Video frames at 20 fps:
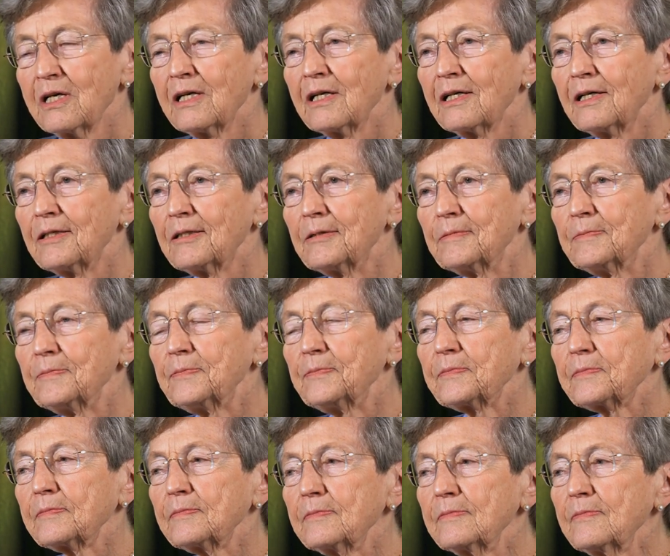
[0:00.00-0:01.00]
Um,
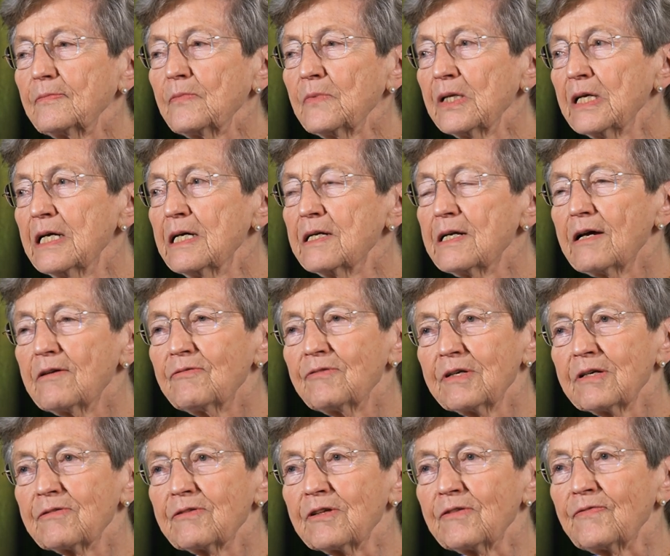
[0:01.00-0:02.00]
and I
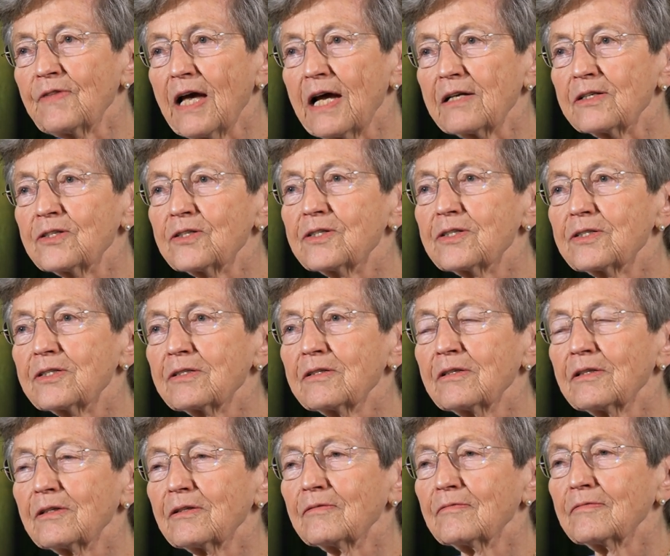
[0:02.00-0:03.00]
think that that's
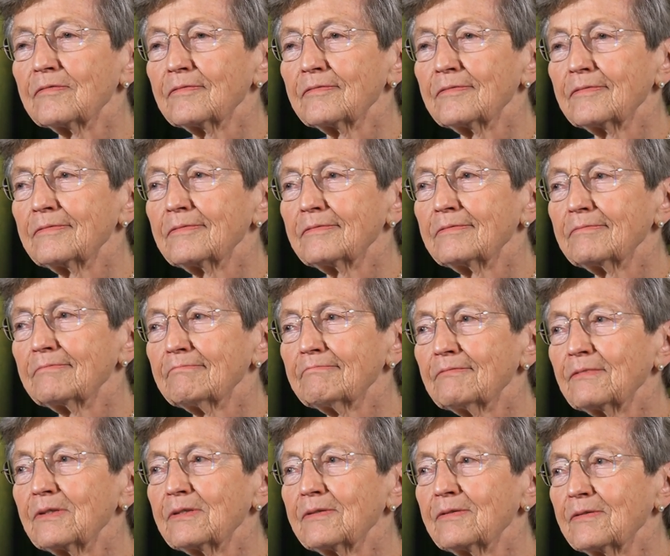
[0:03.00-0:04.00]
um,
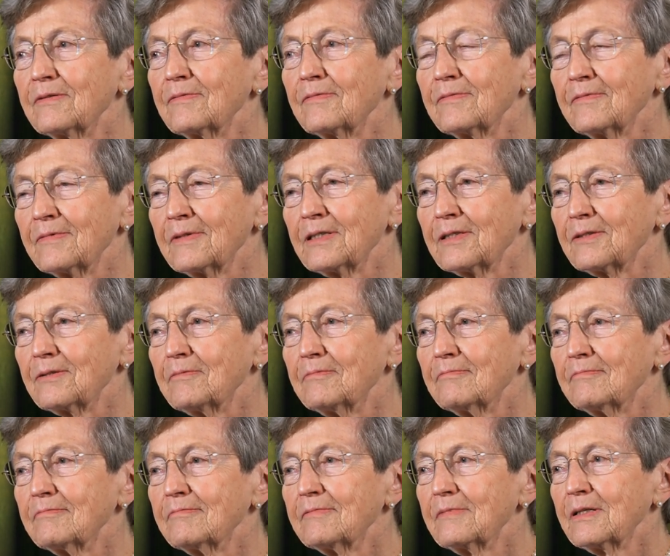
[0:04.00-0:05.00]
um,
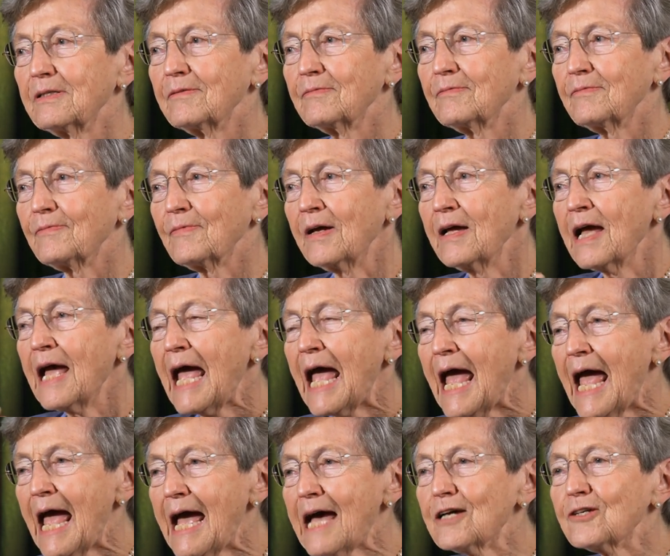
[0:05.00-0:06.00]

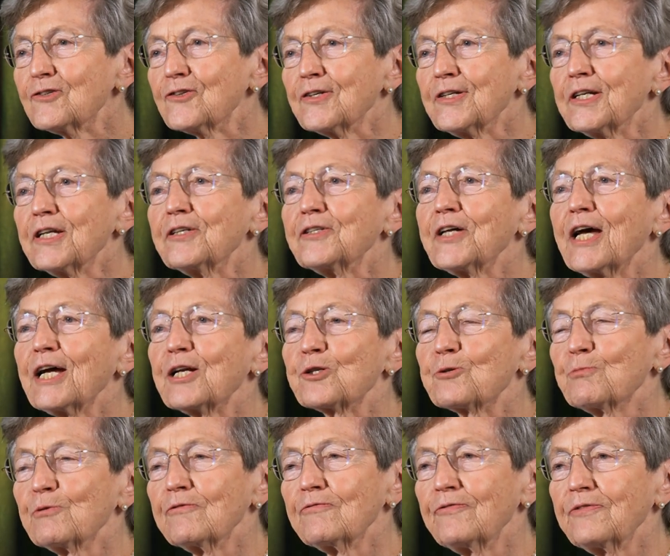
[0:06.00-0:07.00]
as an
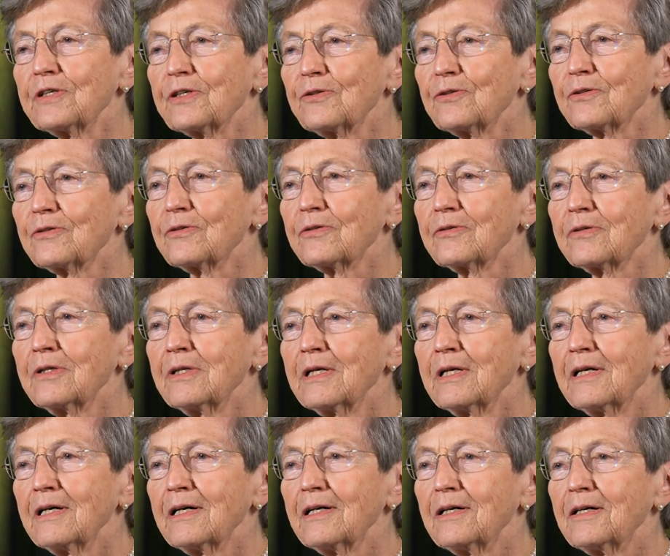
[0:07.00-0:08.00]
attachment figure
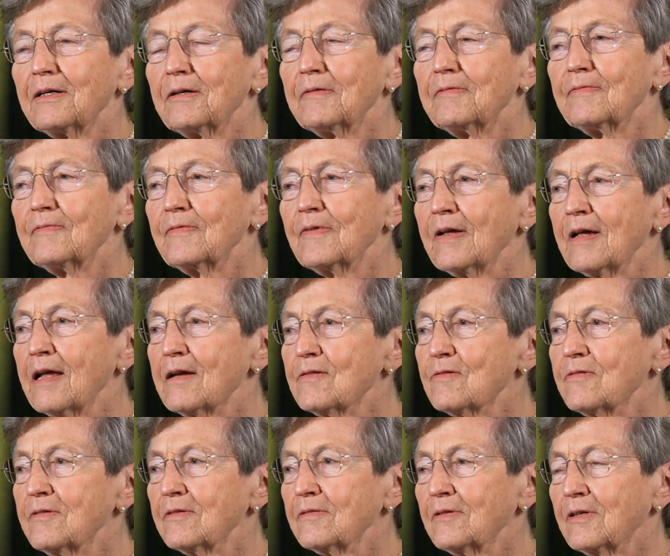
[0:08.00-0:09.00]
um,
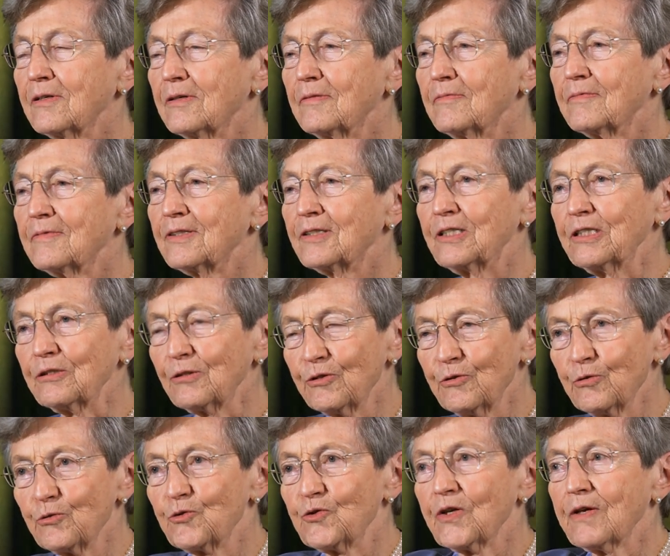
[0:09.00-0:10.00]
and um, still
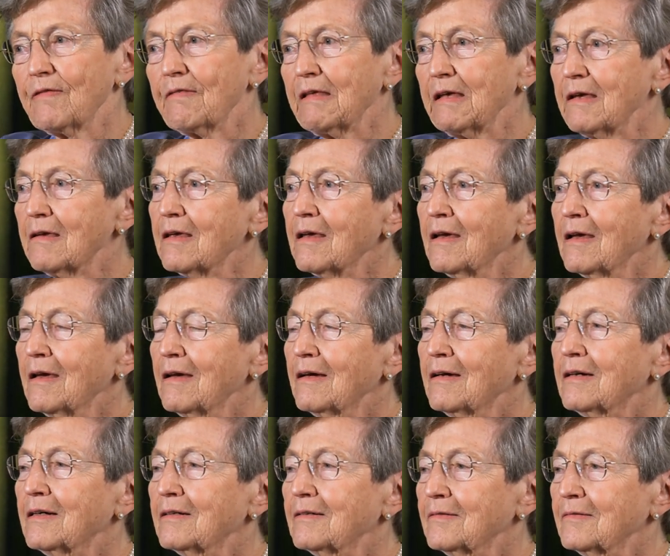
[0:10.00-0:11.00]
using the
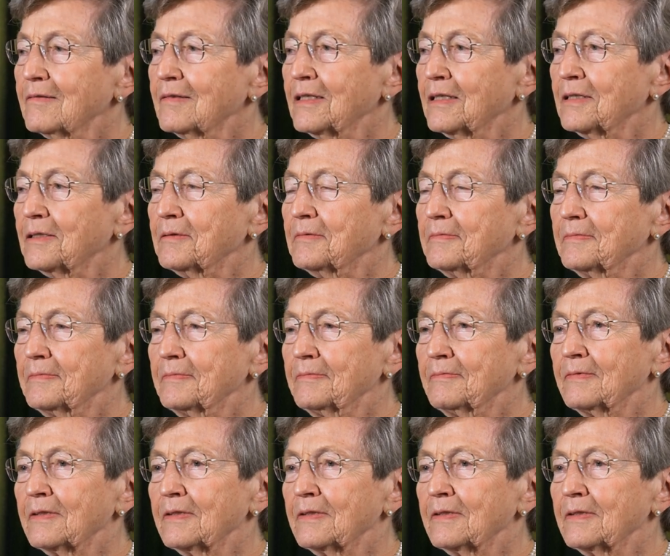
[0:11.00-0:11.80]
uh, um,